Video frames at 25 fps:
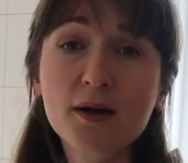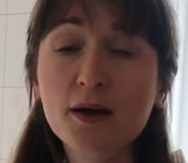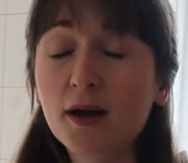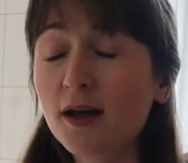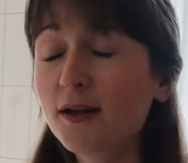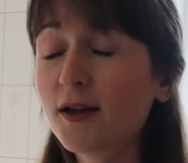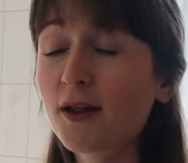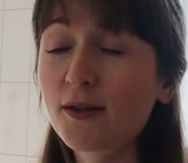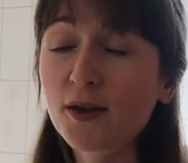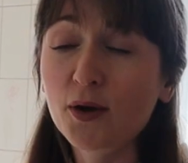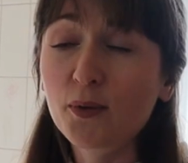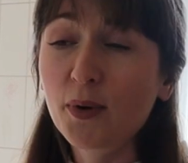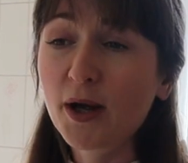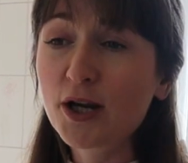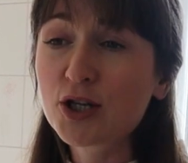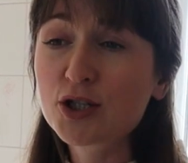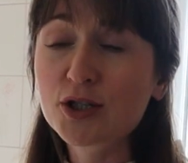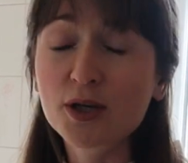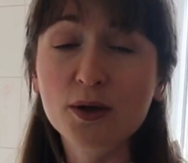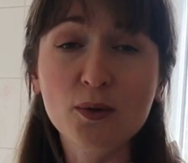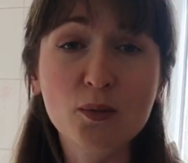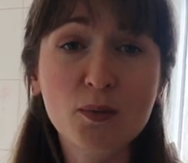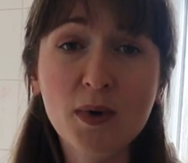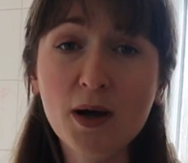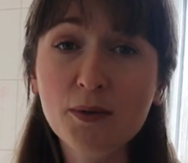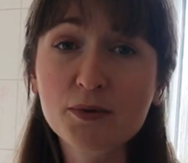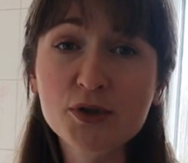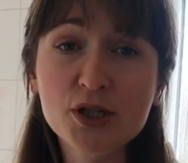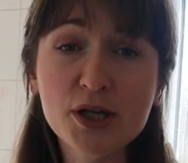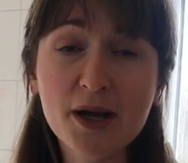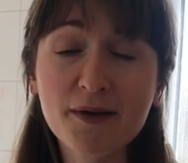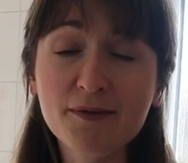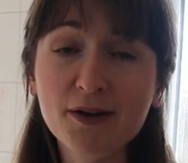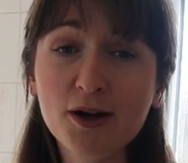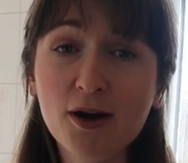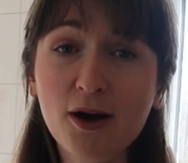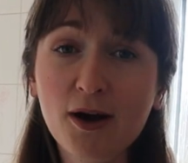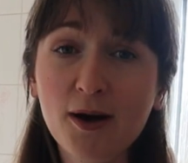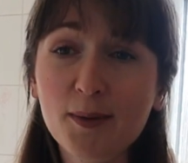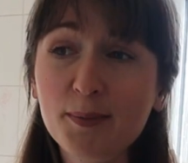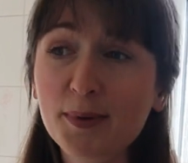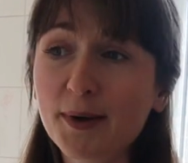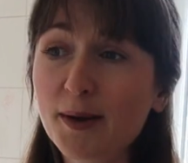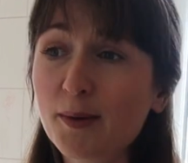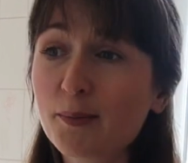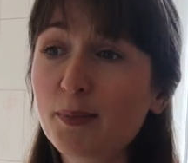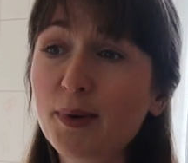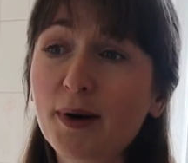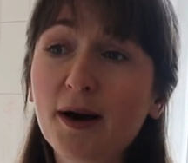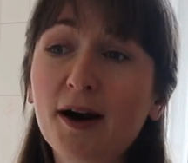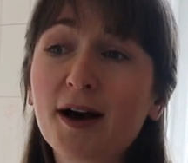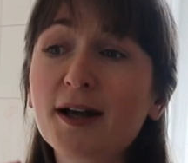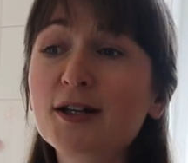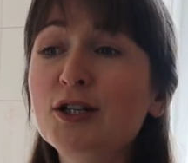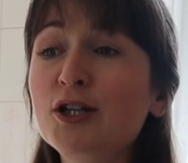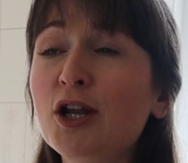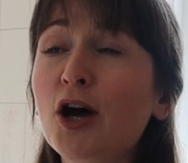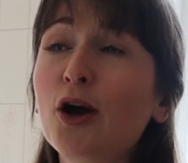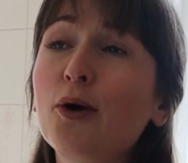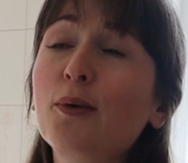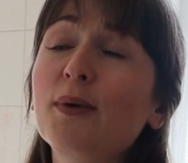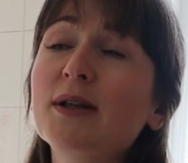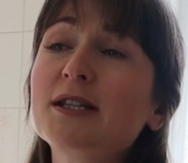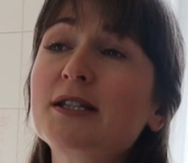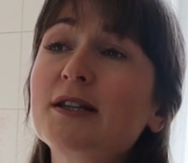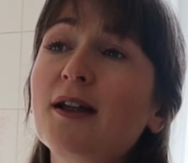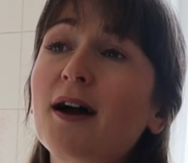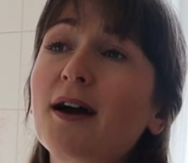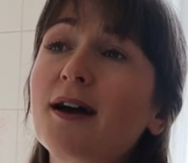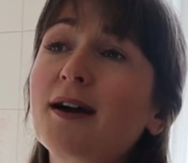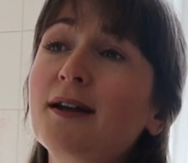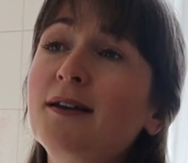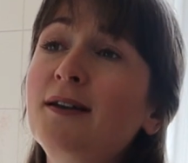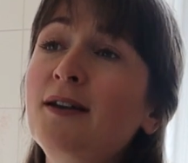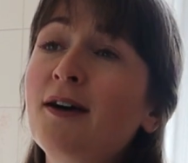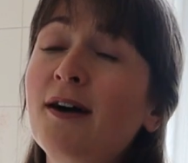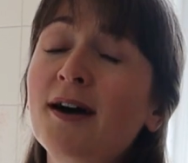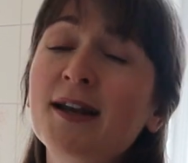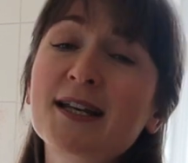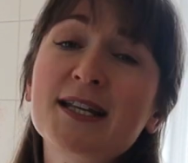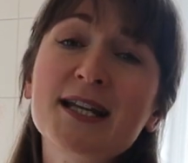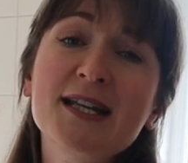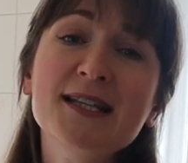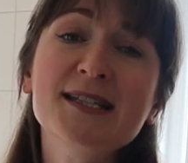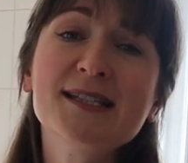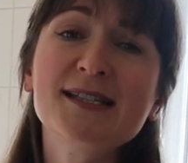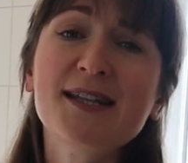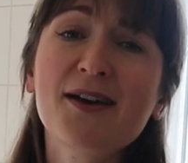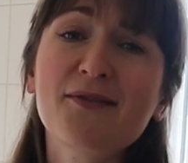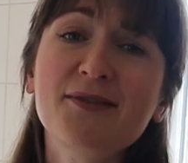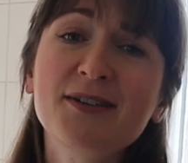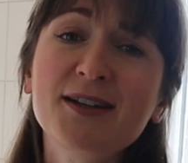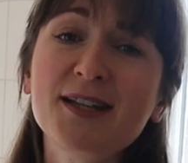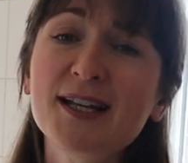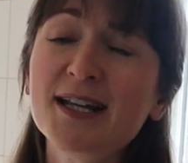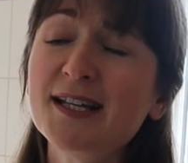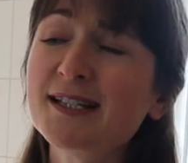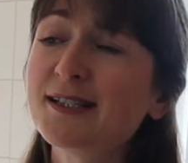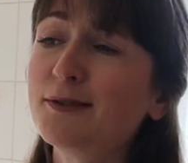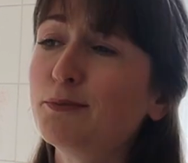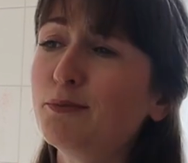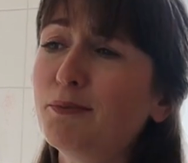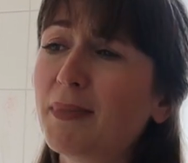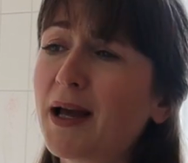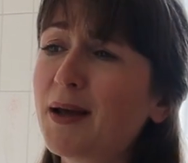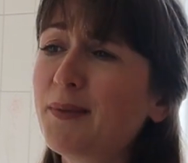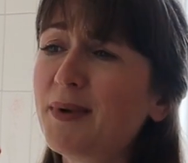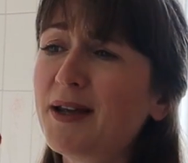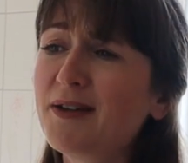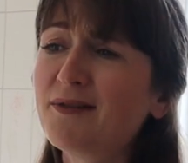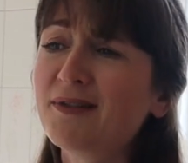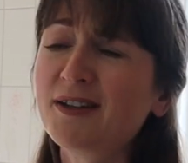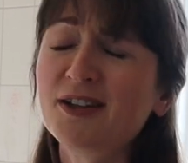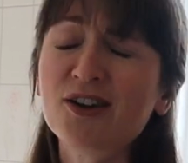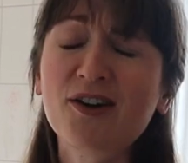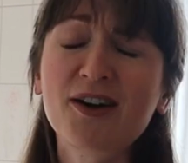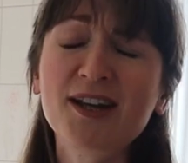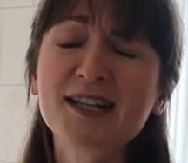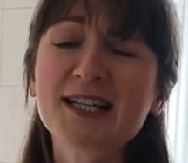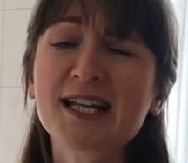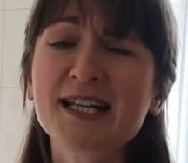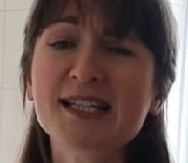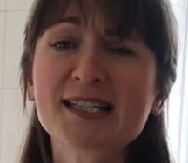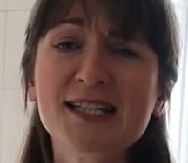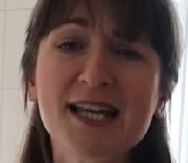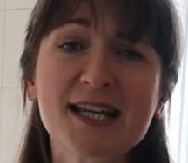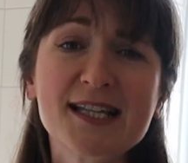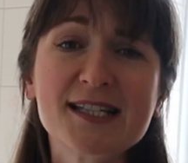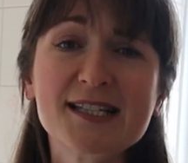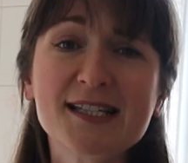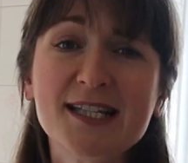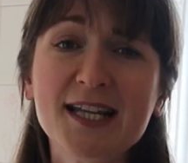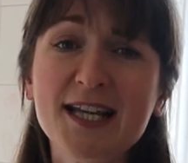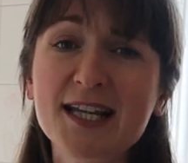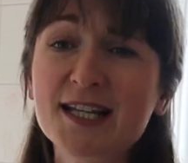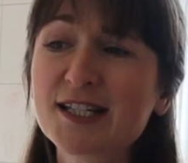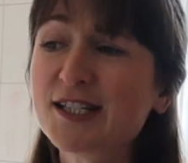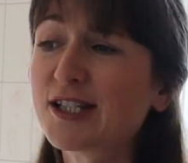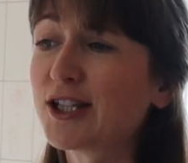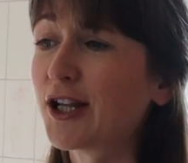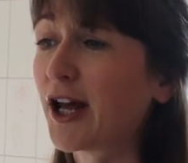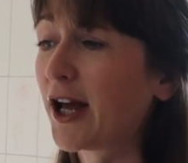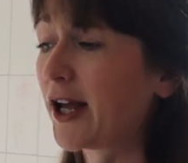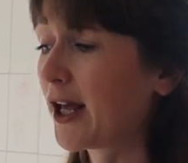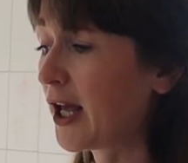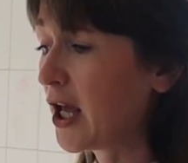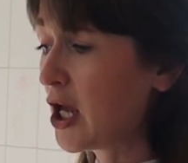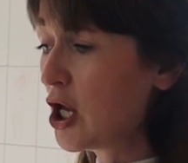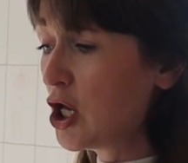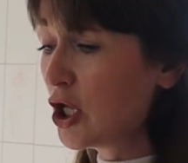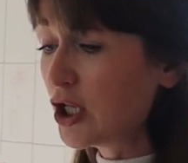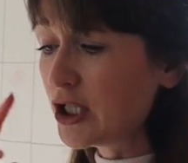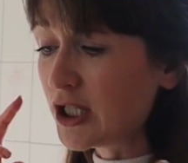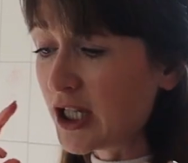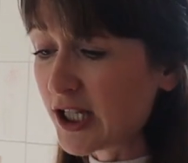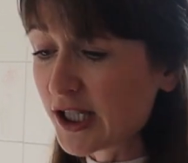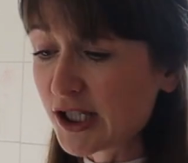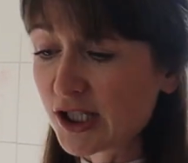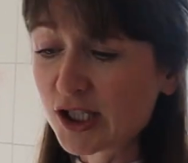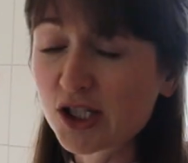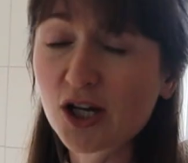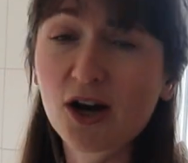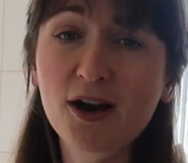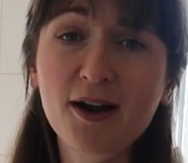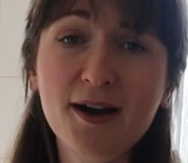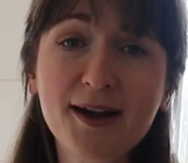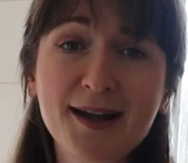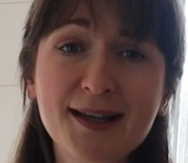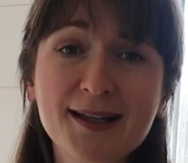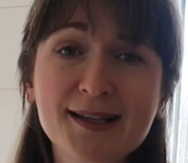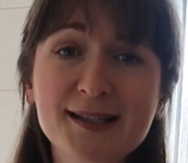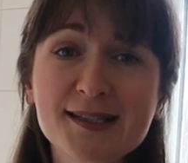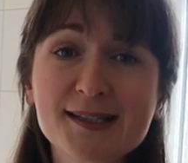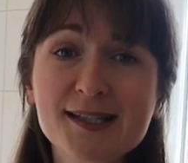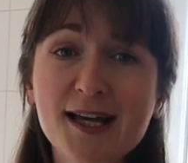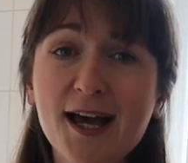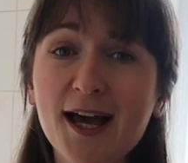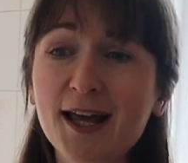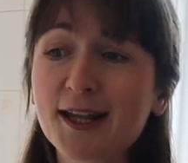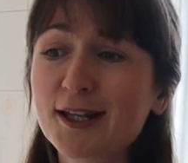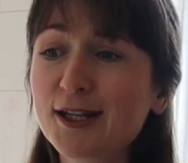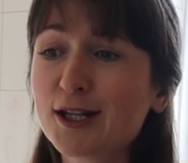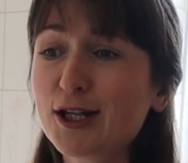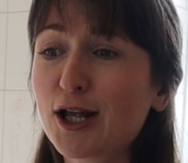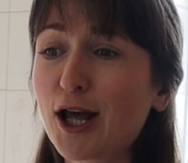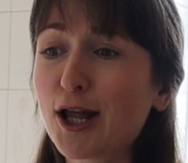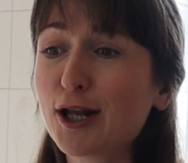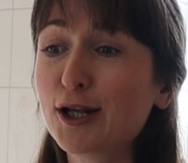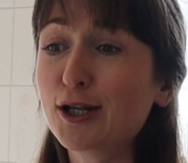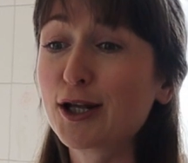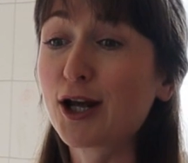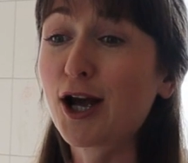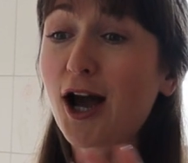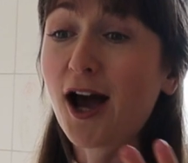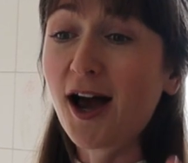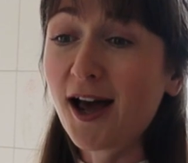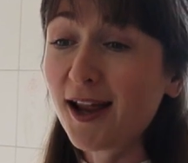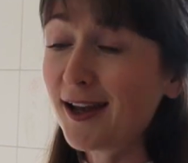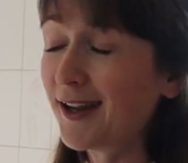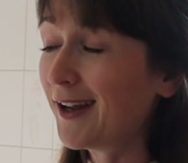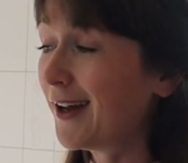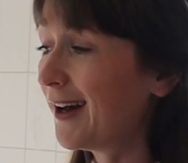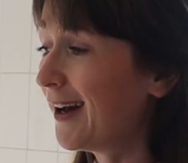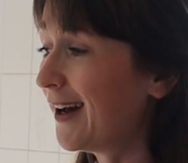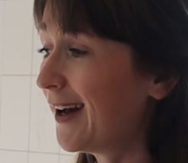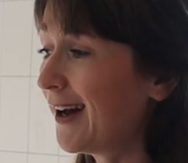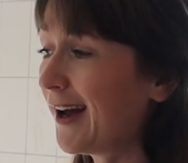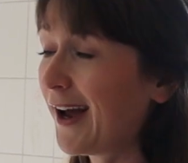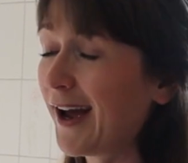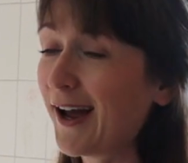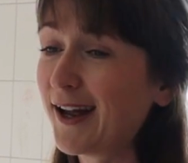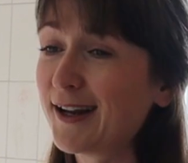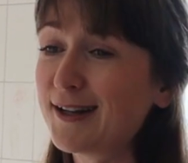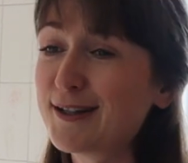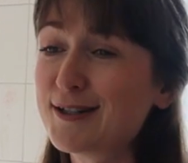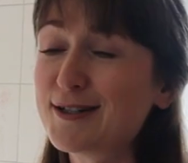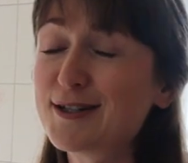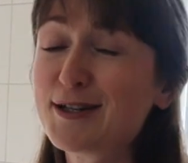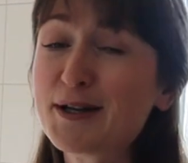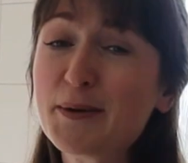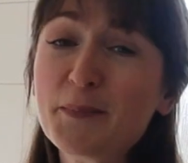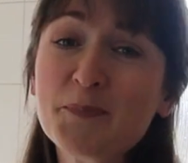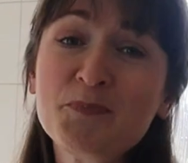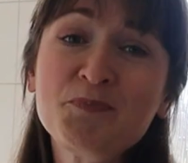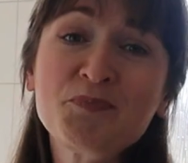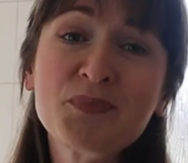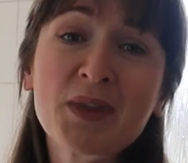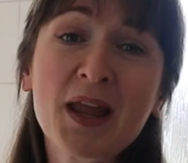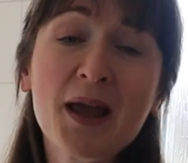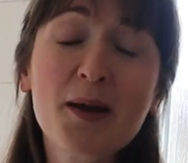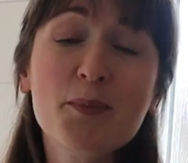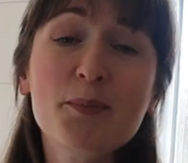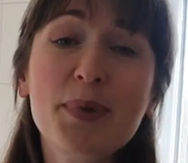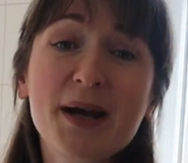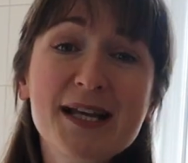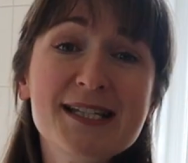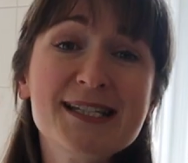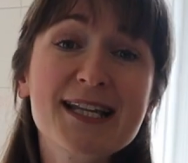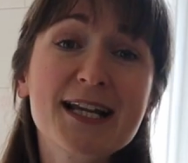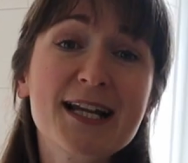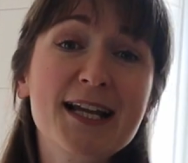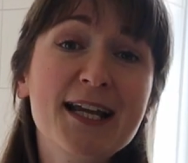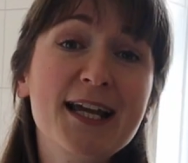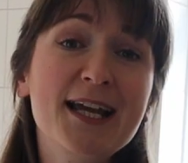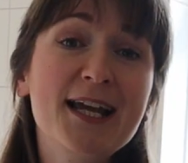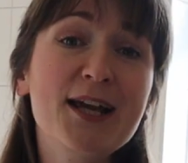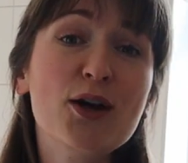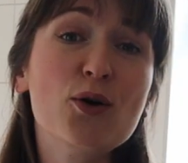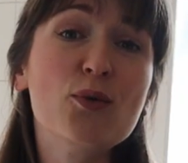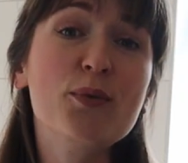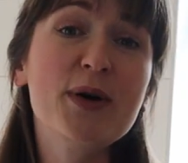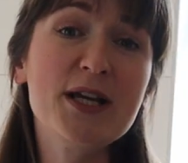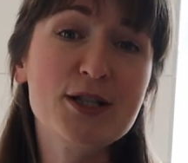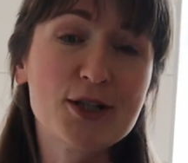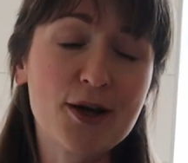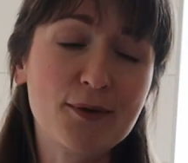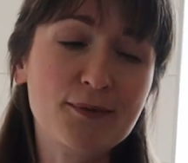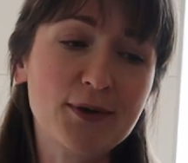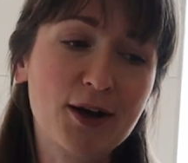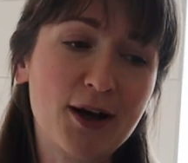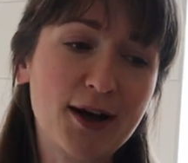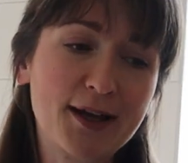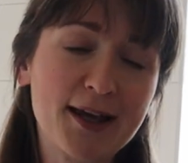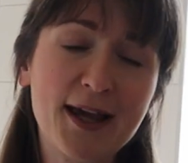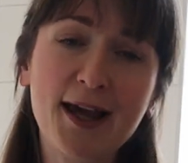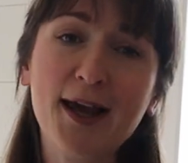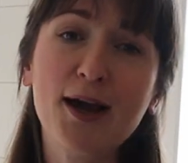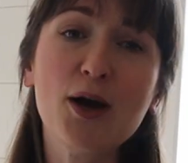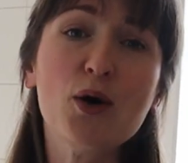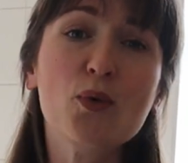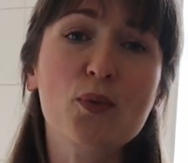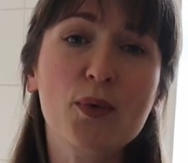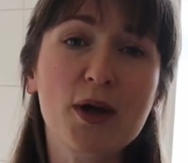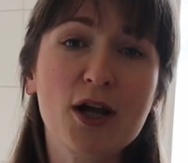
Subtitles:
another question, why would you have a carpet? But I know it's like a 1970s, maybe even 1960s, like designs and colour, and basically we don't like it.